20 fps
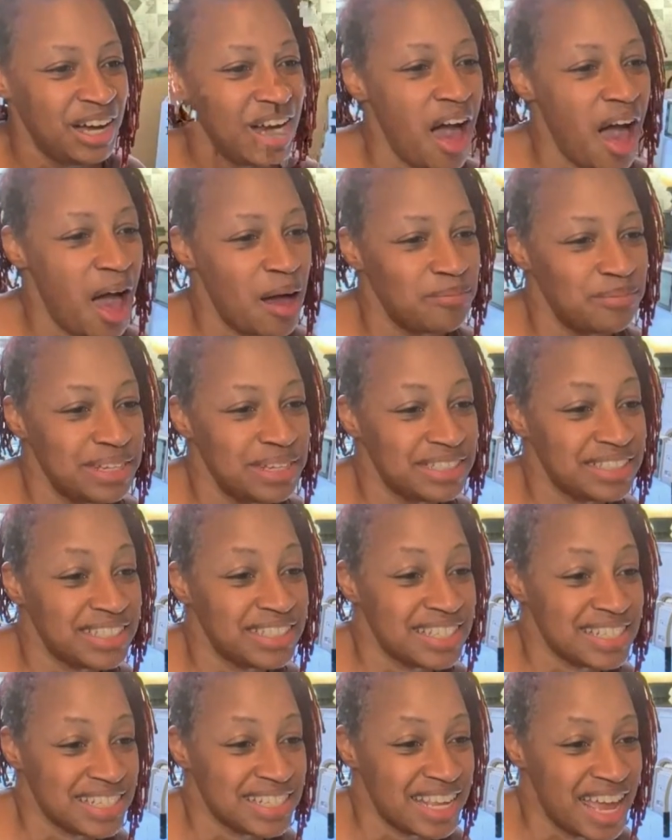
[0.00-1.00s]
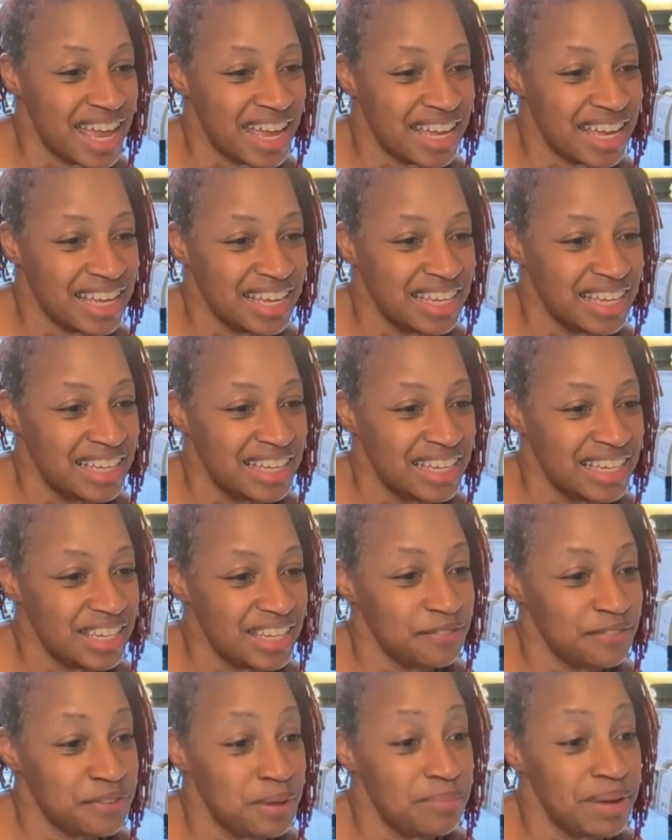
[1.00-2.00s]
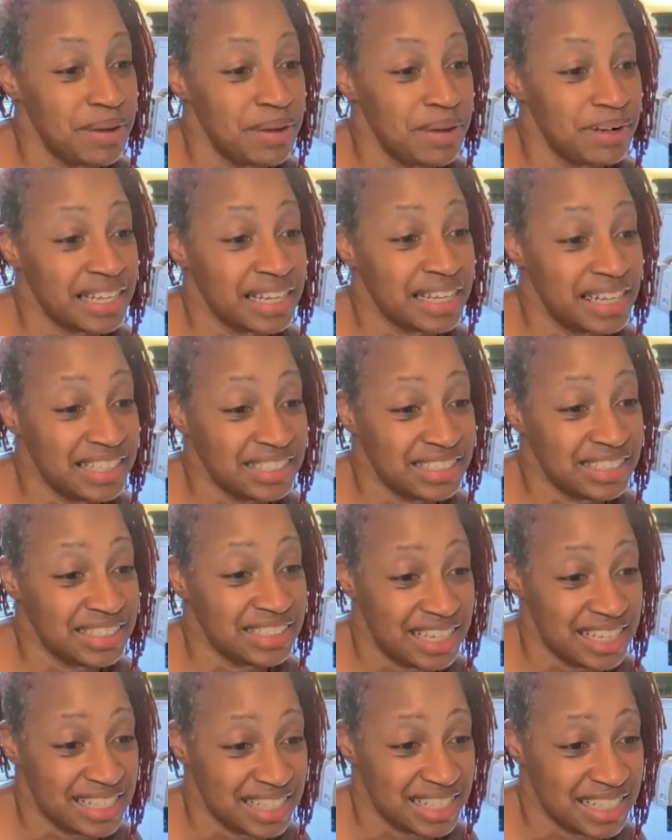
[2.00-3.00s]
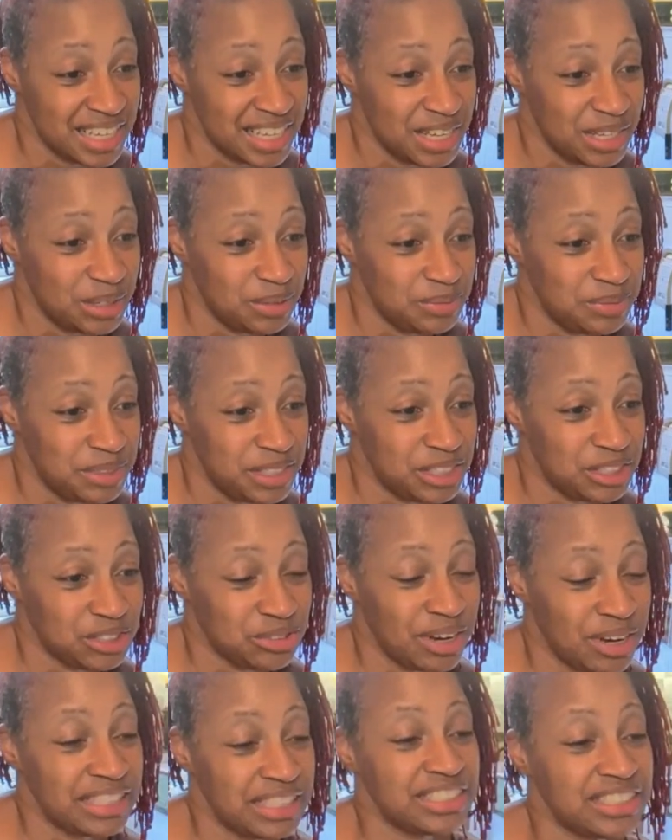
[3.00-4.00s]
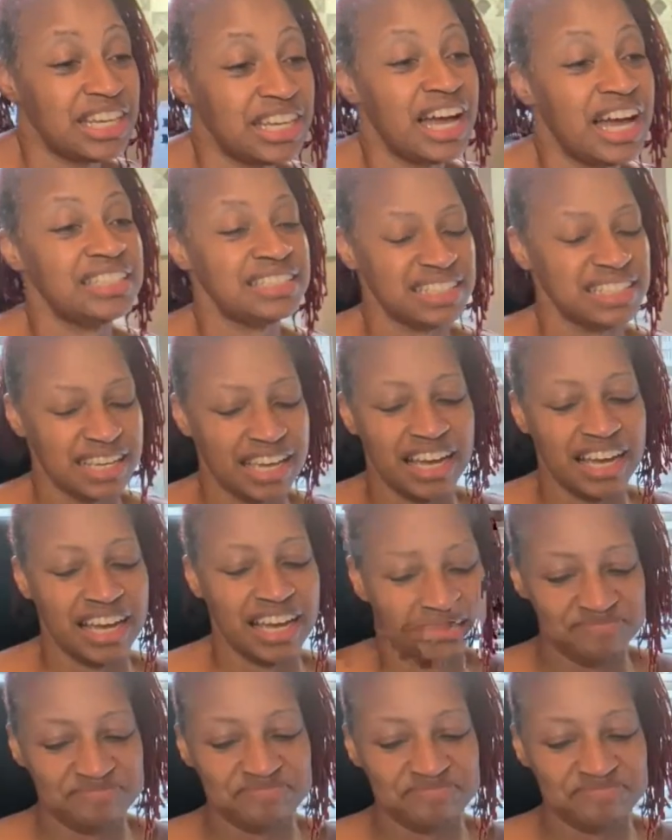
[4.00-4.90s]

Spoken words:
I meant to say, if the medication doesn't help, then try shots. Yeah.